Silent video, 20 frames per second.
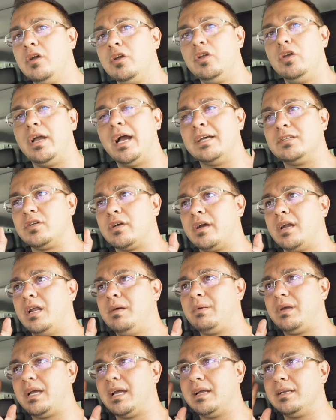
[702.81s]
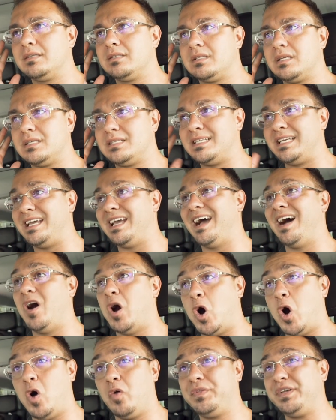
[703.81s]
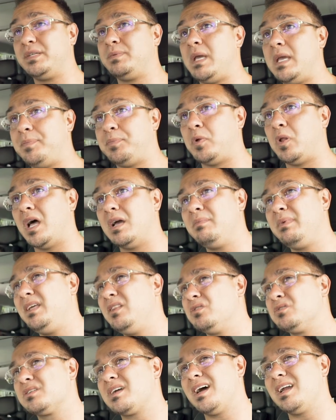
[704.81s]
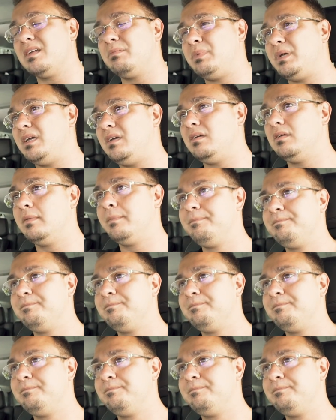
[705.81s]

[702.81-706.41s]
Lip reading: you guys are gonna get to see all these people. I mean, there's gotta be,